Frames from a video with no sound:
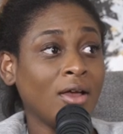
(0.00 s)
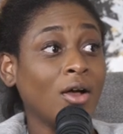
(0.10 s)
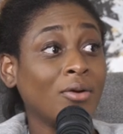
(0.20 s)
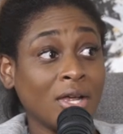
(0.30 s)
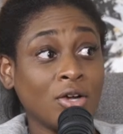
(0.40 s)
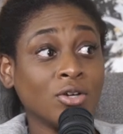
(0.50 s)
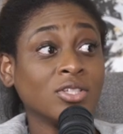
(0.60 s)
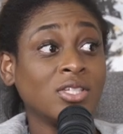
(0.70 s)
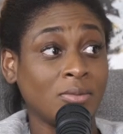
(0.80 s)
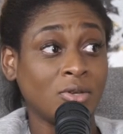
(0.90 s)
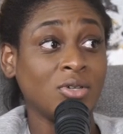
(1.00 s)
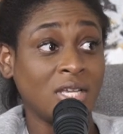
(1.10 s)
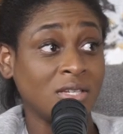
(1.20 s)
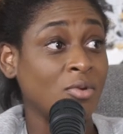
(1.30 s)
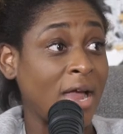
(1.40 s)
okay, girls, it's time to go to
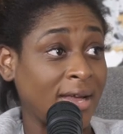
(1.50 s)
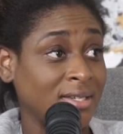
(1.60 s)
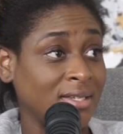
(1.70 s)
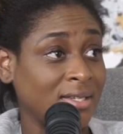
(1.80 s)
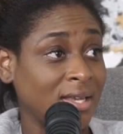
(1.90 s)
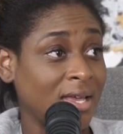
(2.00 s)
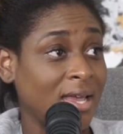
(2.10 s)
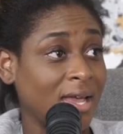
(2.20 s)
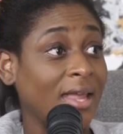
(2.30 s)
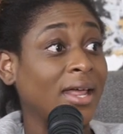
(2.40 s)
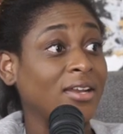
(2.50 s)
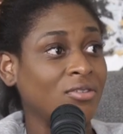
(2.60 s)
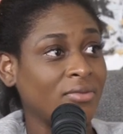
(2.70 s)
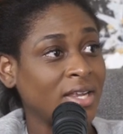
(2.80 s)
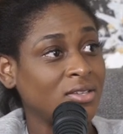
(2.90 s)
dance practice. And I'd
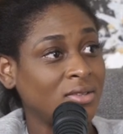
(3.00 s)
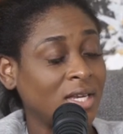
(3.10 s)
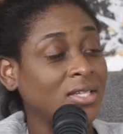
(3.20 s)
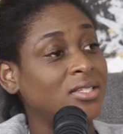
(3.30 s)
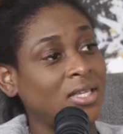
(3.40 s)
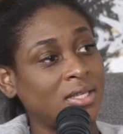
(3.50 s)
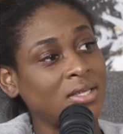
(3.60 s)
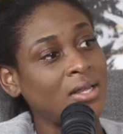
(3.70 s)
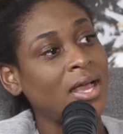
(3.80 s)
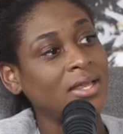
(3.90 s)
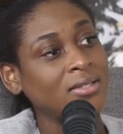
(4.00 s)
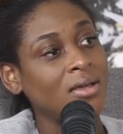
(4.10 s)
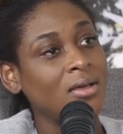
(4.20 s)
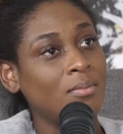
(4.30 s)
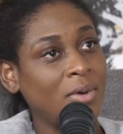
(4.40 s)
correct you that it's dance class,
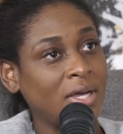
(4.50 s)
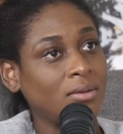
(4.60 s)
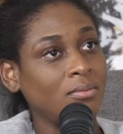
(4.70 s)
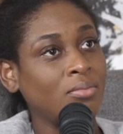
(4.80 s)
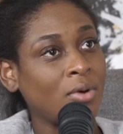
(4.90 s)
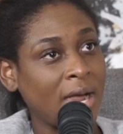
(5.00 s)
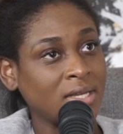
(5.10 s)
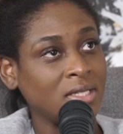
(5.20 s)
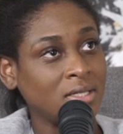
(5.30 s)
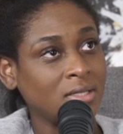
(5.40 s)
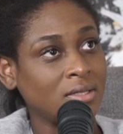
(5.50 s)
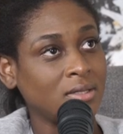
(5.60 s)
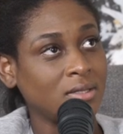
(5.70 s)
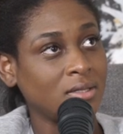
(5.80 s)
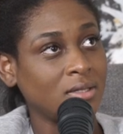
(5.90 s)
but practice
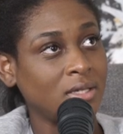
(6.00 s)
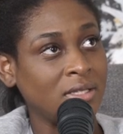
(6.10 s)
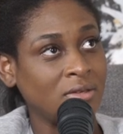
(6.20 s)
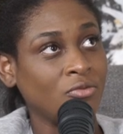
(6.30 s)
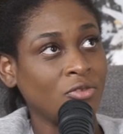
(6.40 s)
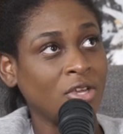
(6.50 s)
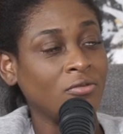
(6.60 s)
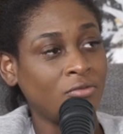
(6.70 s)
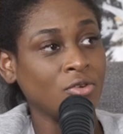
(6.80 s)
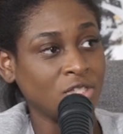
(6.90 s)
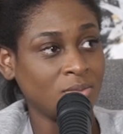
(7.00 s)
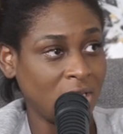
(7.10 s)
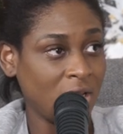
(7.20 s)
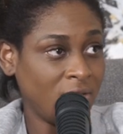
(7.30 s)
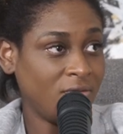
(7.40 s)
is a
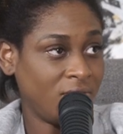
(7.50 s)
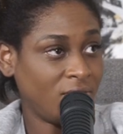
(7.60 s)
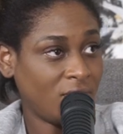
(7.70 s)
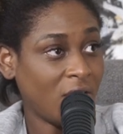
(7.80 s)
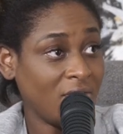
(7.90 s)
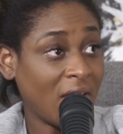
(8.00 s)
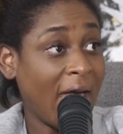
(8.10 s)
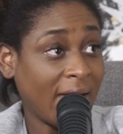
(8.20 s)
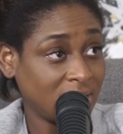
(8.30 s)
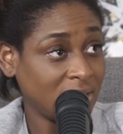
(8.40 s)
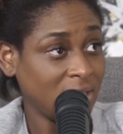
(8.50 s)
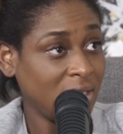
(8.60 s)
reinforcement of, of an act.